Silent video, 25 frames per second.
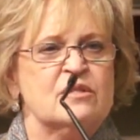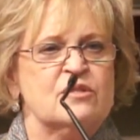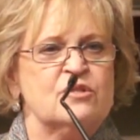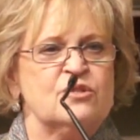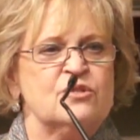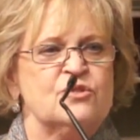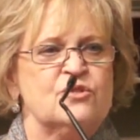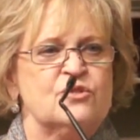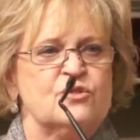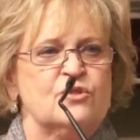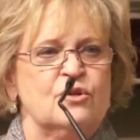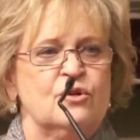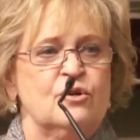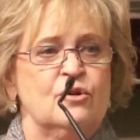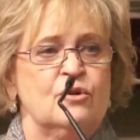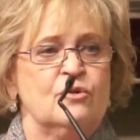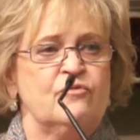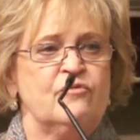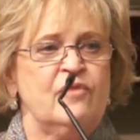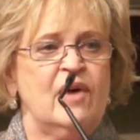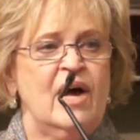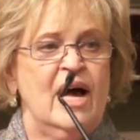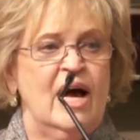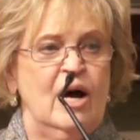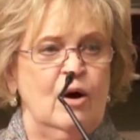to
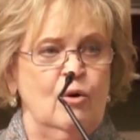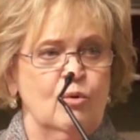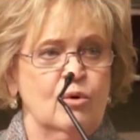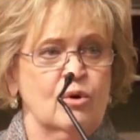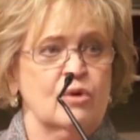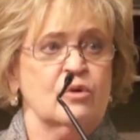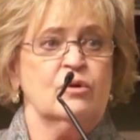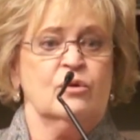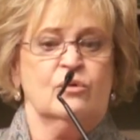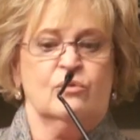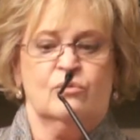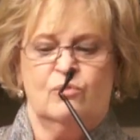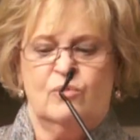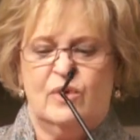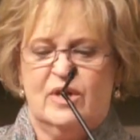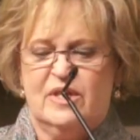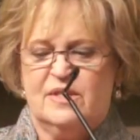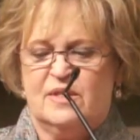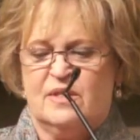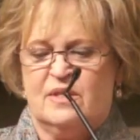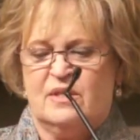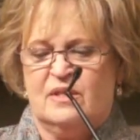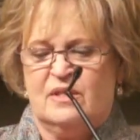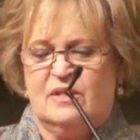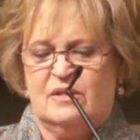serve our
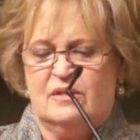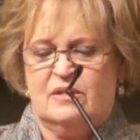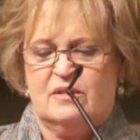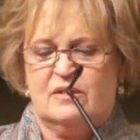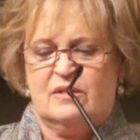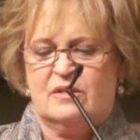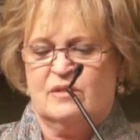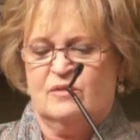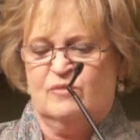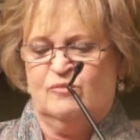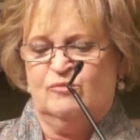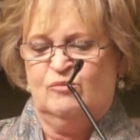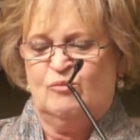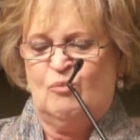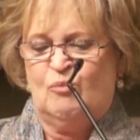residents.